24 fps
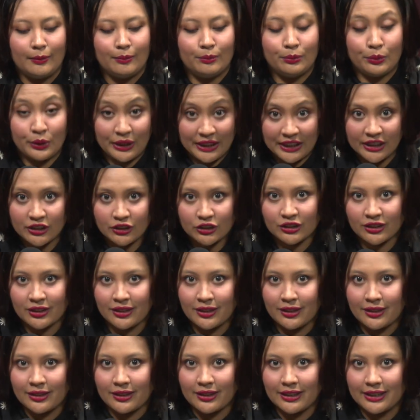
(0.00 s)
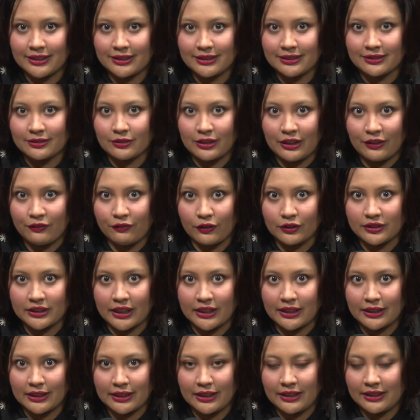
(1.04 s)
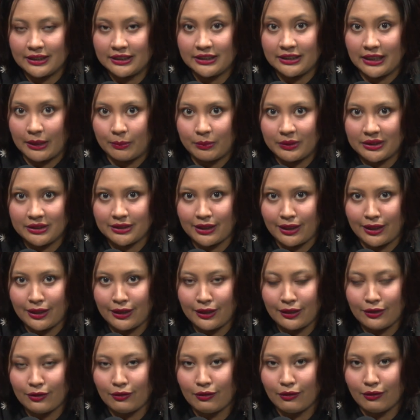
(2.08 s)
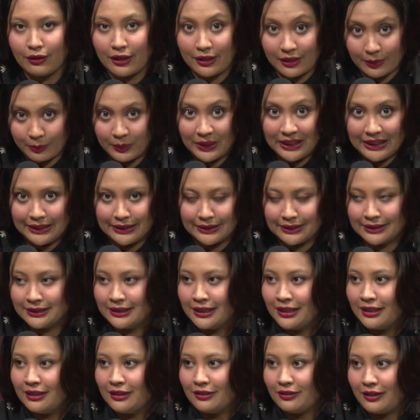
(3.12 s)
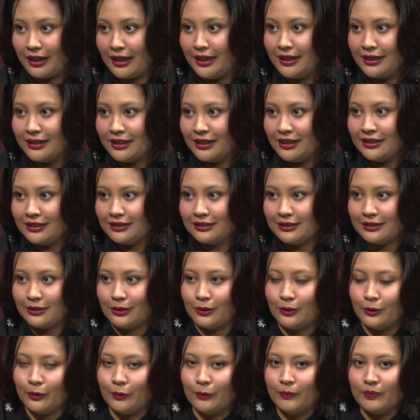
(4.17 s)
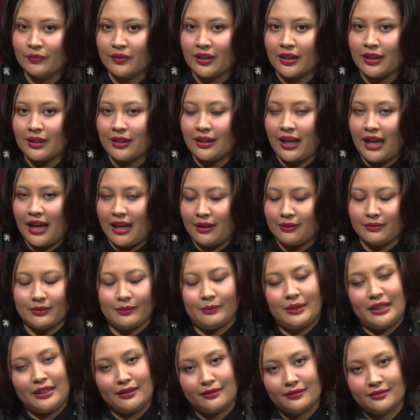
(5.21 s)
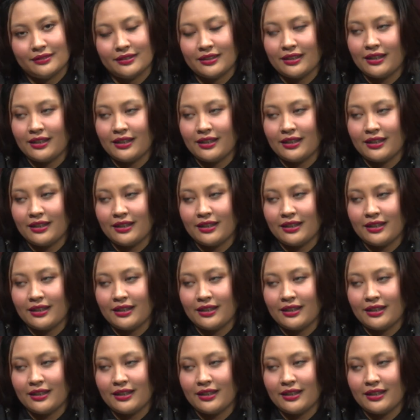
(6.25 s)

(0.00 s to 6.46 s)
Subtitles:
breached, it falls under either JPJ or the police, right? So, I mean,